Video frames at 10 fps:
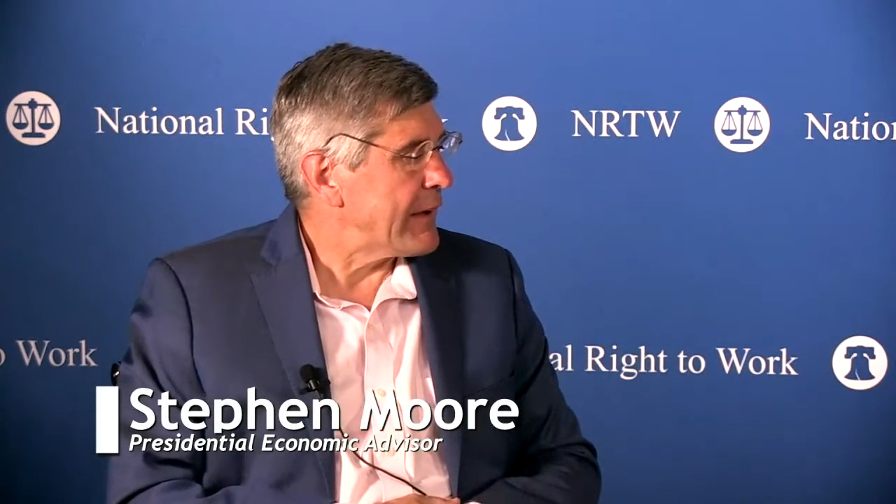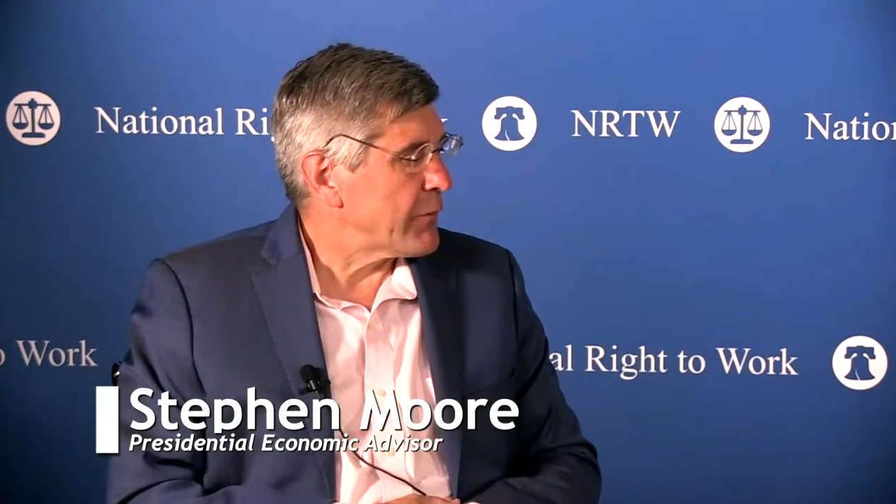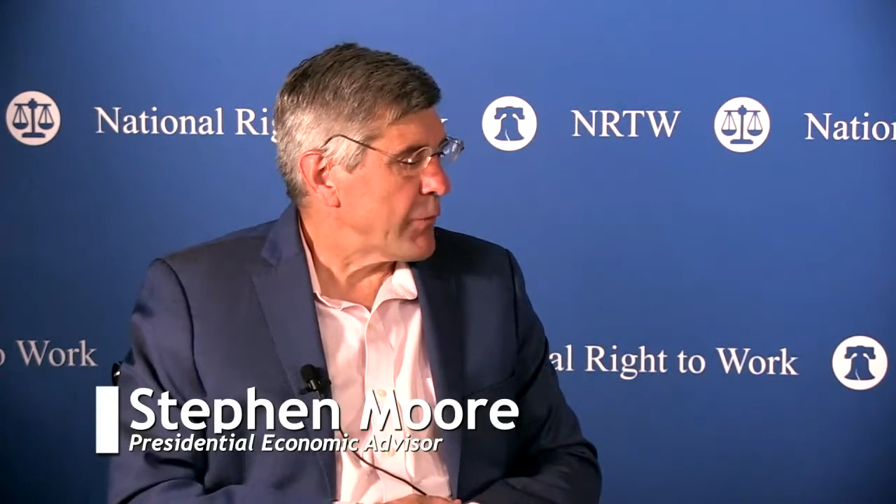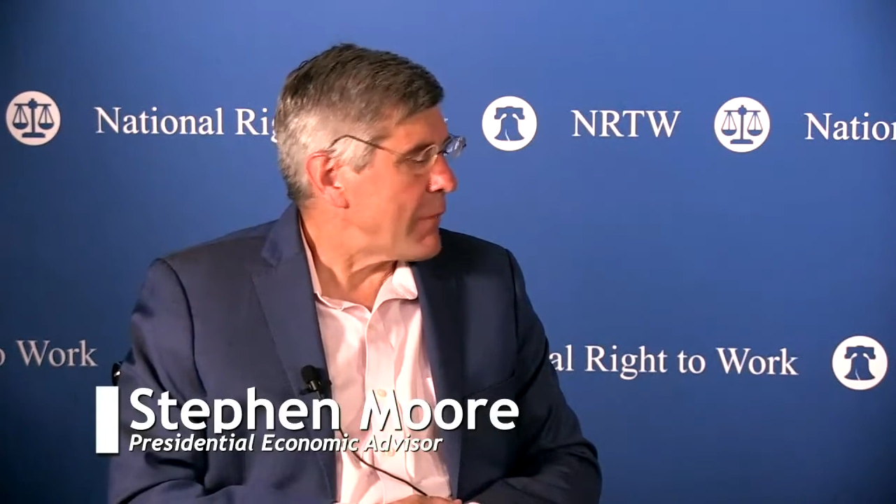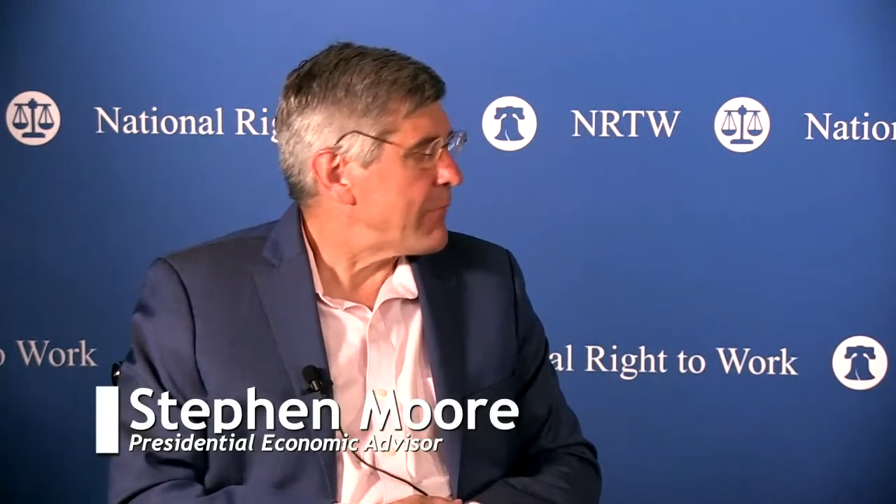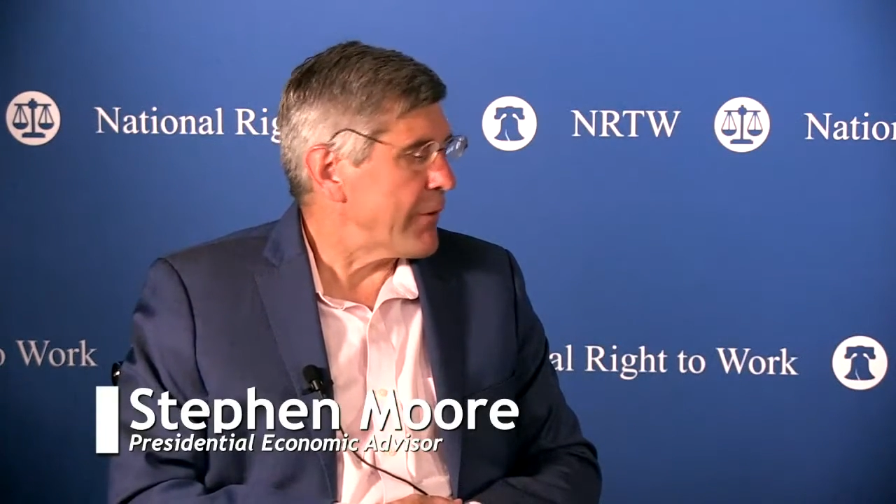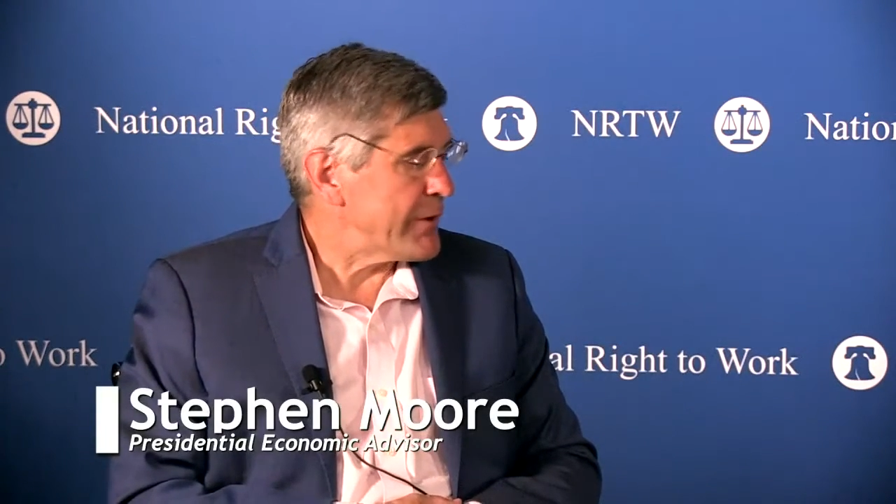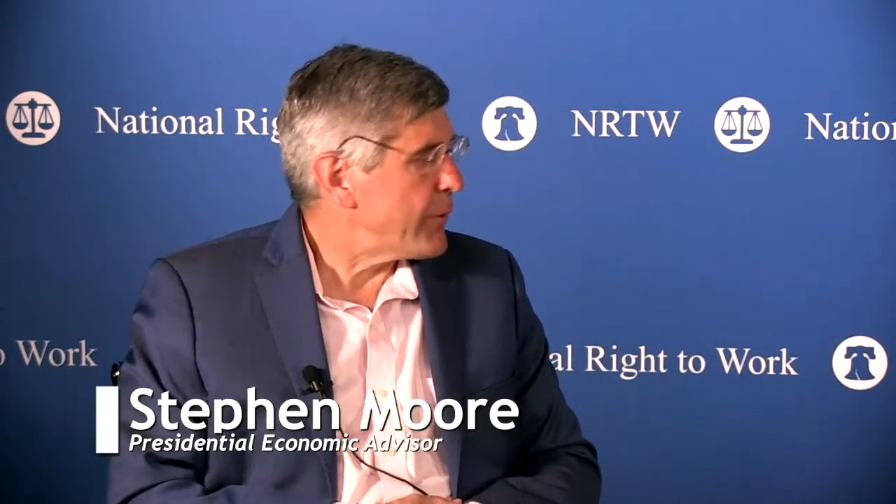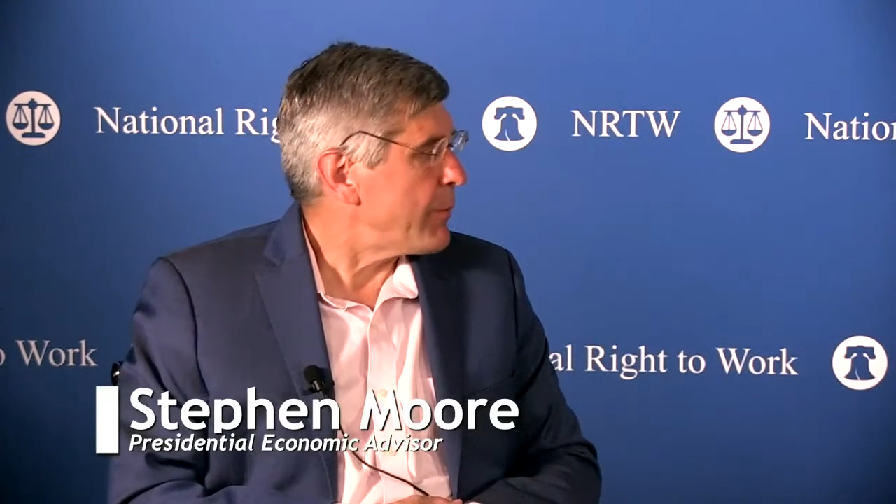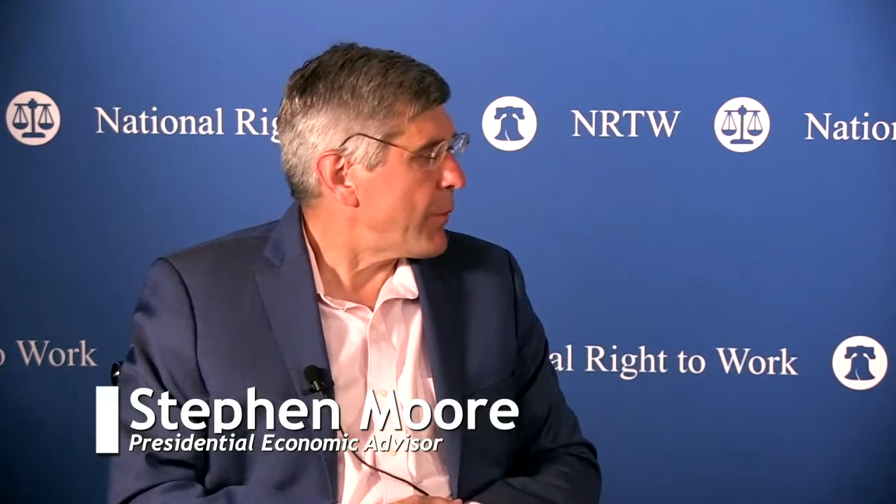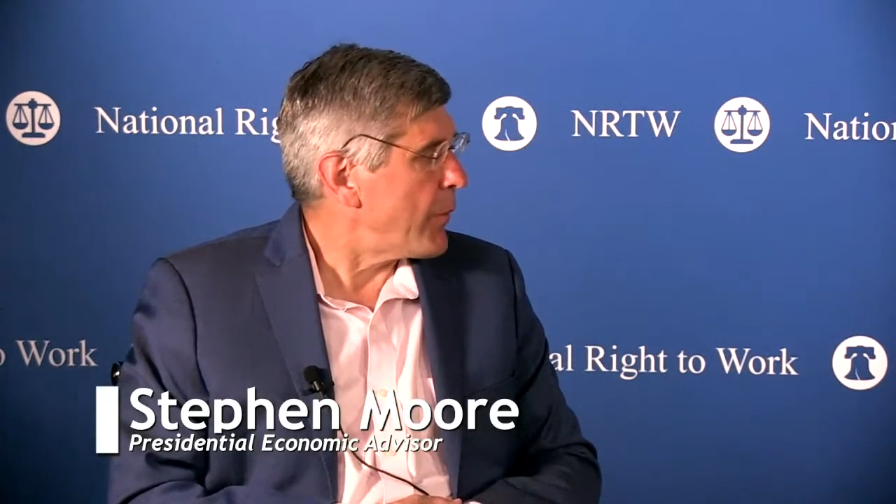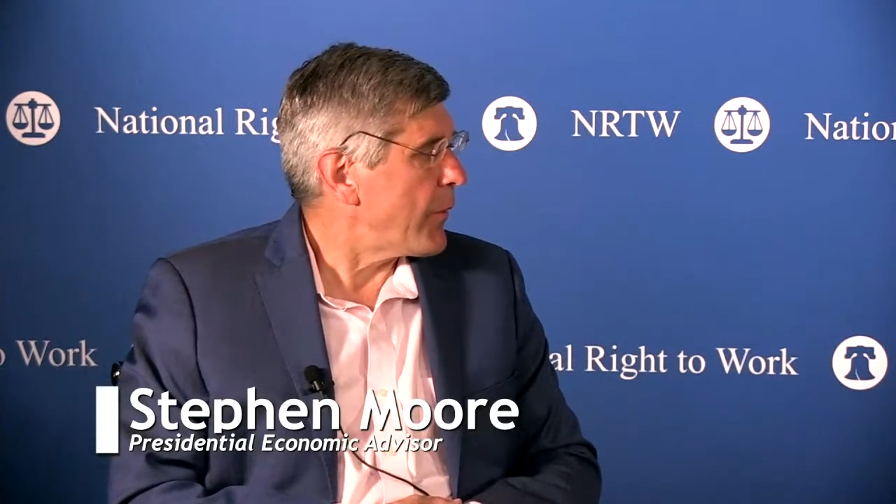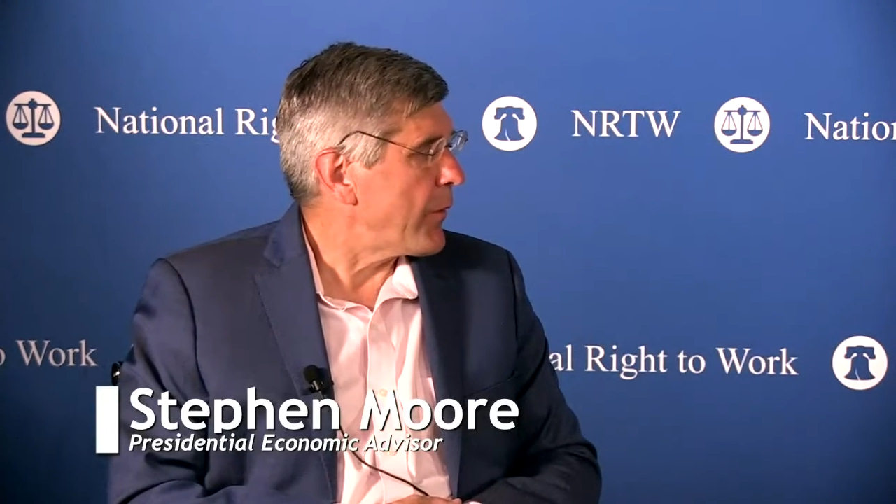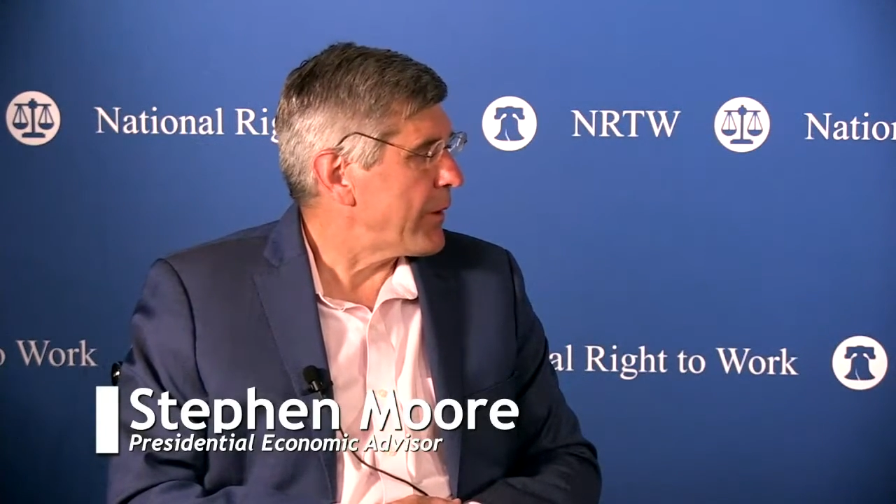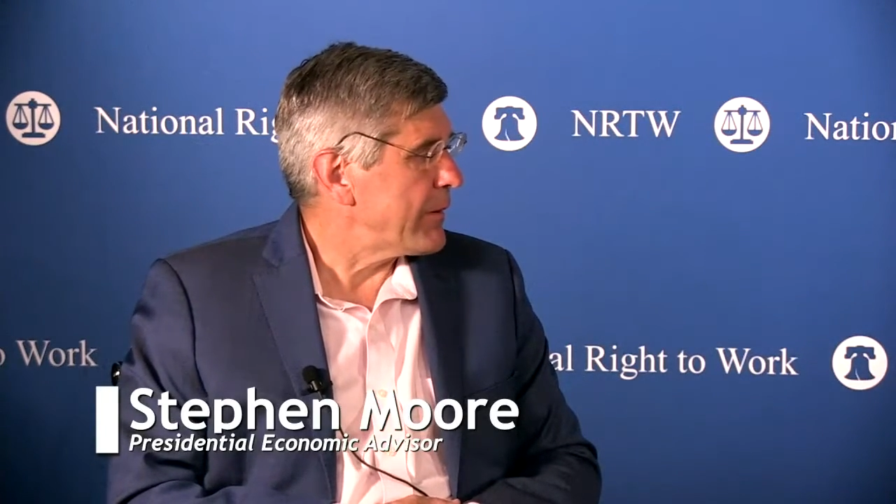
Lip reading: grew up very dirt poor,